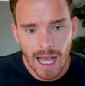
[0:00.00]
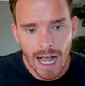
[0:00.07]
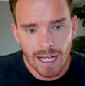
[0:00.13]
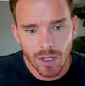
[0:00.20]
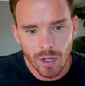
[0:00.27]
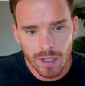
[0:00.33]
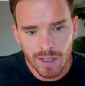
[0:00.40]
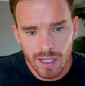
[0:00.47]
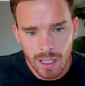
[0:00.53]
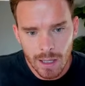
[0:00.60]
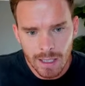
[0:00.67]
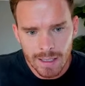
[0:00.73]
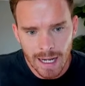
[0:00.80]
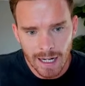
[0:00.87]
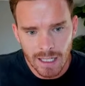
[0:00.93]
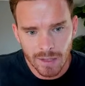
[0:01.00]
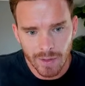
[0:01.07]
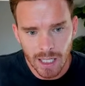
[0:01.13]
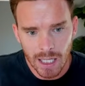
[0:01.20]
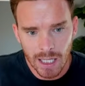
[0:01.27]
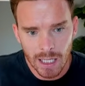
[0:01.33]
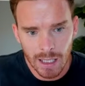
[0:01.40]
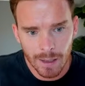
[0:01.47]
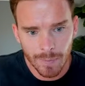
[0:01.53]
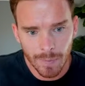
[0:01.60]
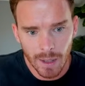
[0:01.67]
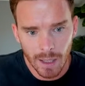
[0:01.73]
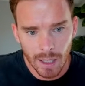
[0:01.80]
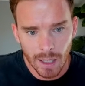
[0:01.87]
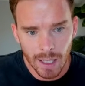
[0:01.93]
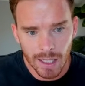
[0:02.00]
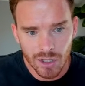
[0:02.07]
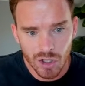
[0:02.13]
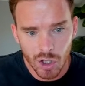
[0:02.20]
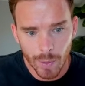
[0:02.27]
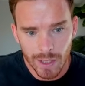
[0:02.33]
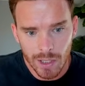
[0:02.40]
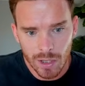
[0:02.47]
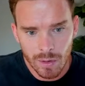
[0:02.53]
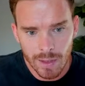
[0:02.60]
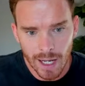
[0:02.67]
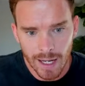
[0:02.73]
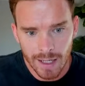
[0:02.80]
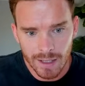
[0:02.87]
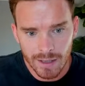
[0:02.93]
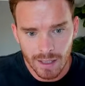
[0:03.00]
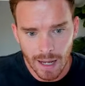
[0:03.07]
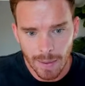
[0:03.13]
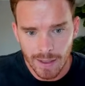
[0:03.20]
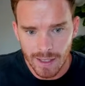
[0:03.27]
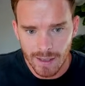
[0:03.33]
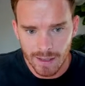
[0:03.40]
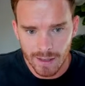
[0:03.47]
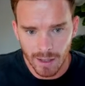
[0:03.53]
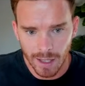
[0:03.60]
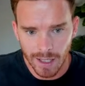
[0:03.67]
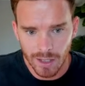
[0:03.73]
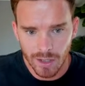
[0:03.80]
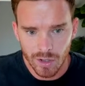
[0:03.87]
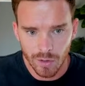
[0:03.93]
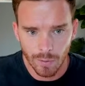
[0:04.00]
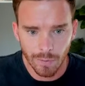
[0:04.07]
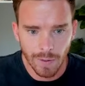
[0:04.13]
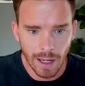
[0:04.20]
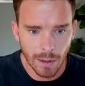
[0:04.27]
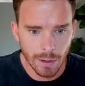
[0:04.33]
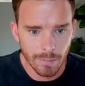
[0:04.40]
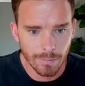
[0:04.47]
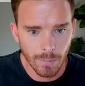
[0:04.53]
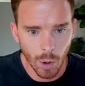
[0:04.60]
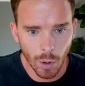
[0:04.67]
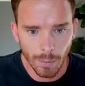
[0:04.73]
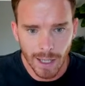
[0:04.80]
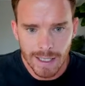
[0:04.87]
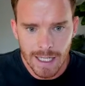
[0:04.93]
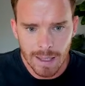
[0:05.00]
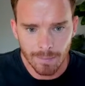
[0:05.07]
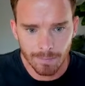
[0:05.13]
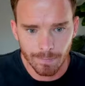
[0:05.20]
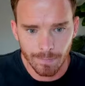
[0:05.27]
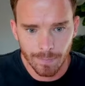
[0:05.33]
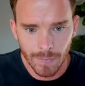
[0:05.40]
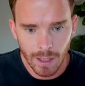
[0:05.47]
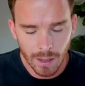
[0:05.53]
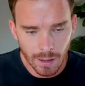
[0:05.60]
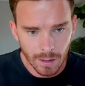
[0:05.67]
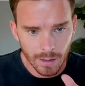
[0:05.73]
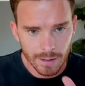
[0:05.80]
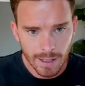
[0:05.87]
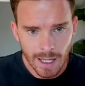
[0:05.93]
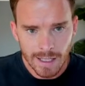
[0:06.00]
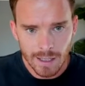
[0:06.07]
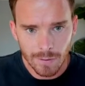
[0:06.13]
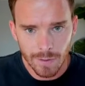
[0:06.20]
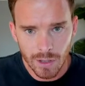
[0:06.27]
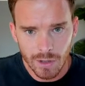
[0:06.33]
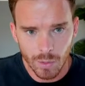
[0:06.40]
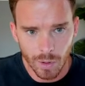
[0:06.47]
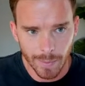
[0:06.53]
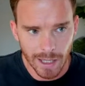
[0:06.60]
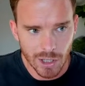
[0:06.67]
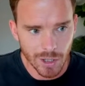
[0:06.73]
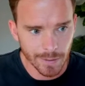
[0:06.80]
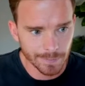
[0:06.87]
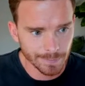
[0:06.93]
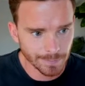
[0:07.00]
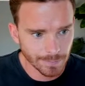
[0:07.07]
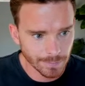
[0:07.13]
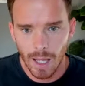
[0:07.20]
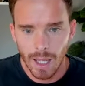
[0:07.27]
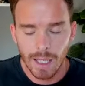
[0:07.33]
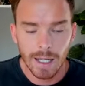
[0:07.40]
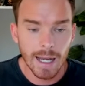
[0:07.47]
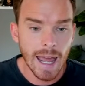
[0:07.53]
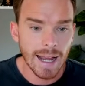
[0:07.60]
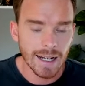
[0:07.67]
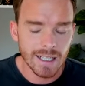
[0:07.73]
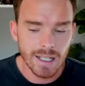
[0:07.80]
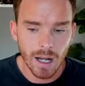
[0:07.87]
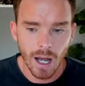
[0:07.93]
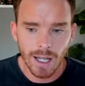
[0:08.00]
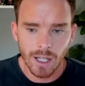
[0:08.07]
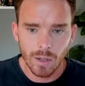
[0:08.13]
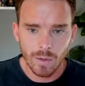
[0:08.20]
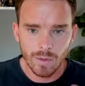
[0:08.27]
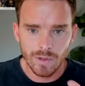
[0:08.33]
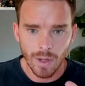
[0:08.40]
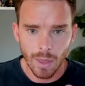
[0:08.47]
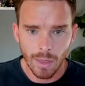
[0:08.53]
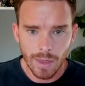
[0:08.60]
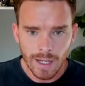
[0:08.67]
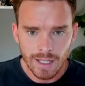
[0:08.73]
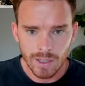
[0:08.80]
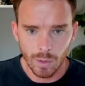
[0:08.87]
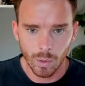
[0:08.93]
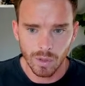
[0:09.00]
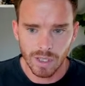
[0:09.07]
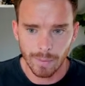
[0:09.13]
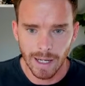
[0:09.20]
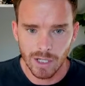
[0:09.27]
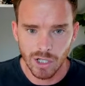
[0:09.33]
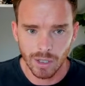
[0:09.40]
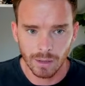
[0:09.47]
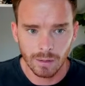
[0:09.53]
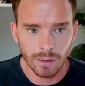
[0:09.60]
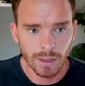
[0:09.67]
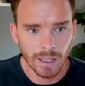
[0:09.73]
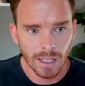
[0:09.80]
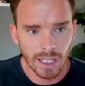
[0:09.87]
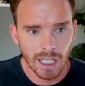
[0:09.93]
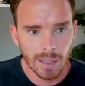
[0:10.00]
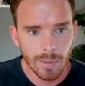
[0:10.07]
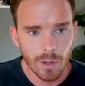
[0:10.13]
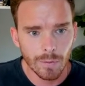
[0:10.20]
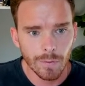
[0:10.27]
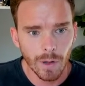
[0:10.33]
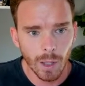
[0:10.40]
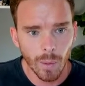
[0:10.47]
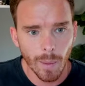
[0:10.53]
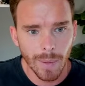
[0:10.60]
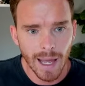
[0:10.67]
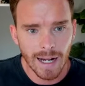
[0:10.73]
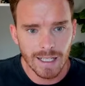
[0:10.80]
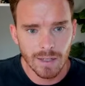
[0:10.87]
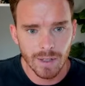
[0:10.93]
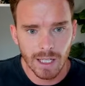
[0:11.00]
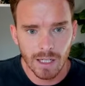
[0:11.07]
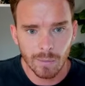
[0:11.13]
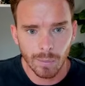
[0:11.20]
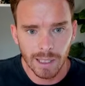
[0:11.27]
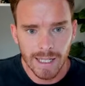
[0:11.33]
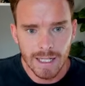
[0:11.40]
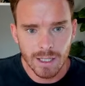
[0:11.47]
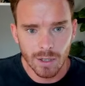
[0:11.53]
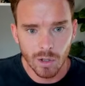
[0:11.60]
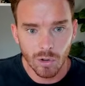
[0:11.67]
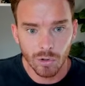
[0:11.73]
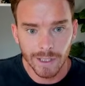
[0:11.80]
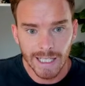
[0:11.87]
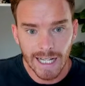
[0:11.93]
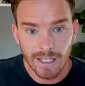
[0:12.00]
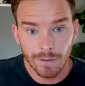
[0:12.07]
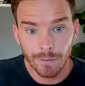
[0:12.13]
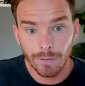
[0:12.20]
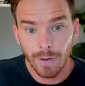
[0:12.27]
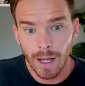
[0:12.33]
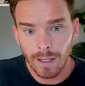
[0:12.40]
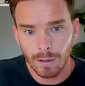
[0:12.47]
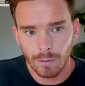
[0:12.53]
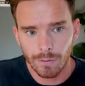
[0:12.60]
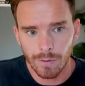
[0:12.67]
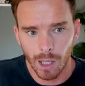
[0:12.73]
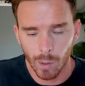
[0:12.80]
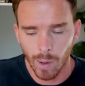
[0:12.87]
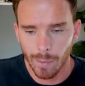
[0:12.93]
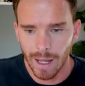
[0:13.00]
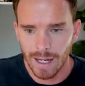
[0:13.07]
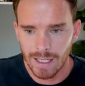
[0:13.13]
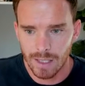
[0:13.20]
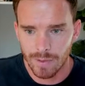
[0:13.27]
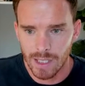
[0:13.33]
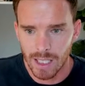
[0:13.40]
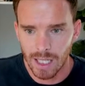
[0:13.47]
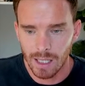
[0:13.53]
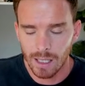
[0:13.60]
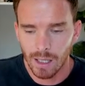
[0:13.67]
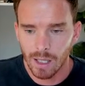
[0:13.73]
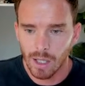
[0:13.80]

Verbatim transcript: And you can see this activity here is due in 2 days, and this is assigned to Faith on my team. So that's the first automation. Next, I use this automation, email follow-up activity complete, create final follow-up activity.